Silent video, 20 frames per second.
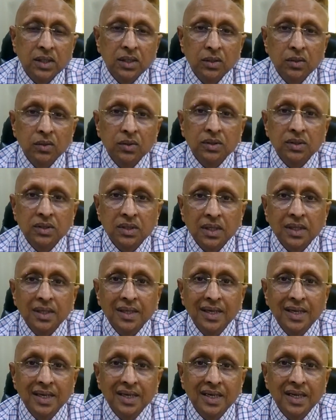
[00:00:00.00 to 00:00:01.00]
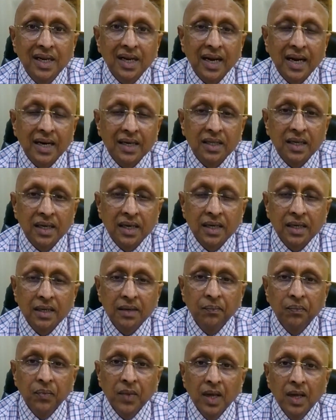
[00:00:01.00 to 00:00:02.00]
keynotes in detail at the
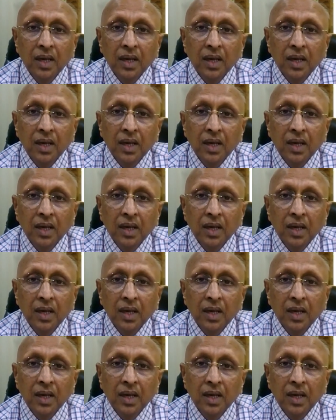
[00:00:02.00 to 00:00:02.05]
end.